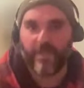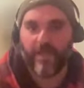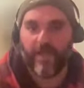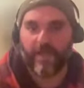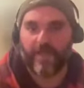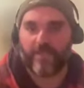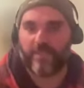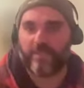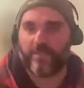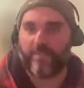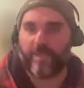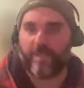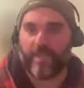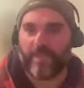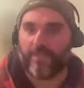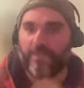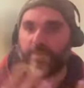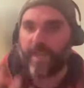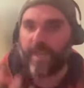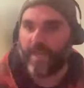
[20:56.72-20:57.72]
And it's all
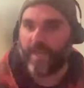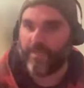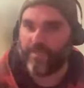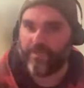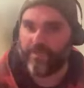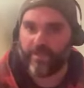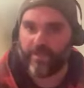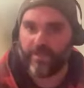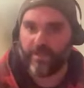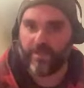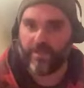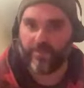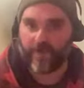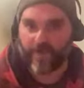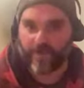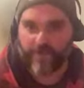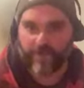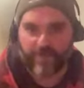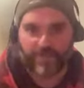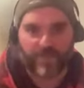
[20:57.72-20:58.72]
about like planning the
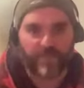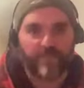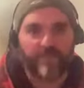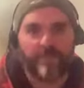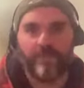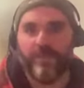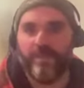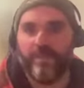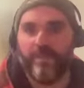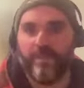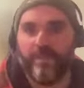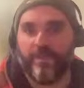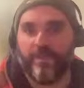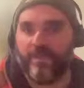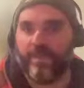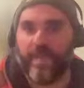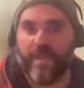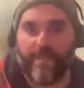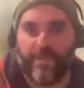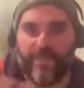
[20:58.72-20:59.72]
structure,
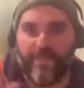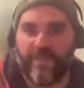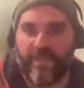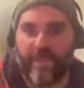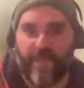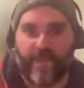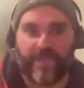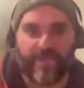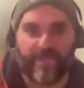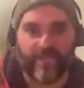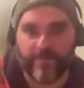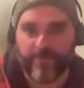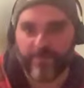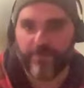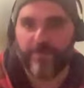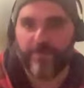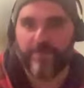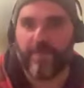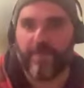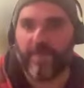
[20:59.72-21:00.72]
you know, keeping the text
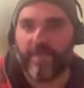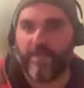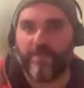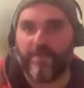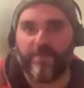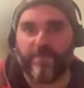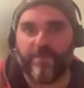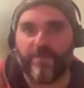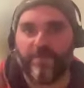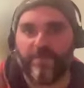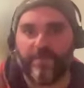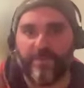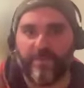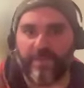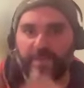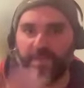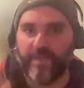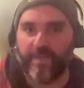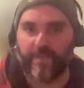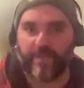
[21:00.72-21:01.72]
simple, making sure some
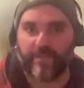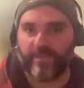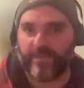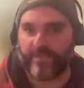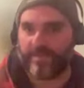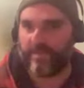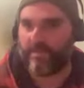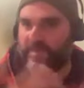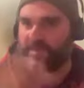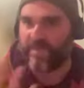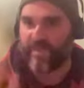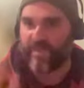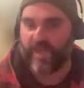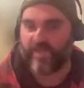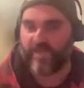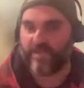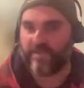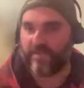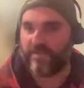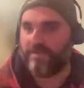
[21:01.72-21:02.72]
of the
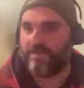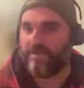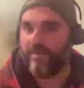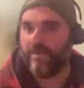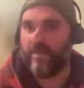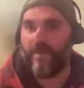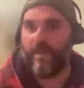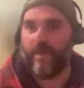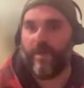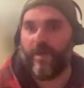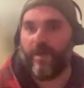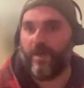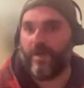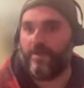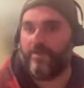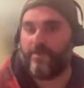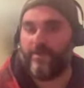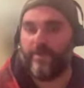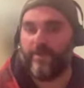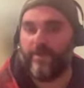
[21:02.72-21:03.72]
text,
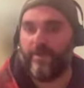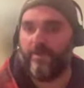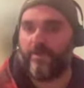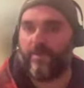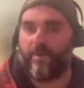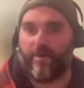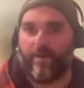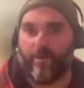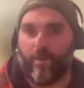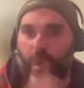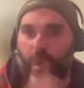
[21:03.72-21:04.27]
you know, is on a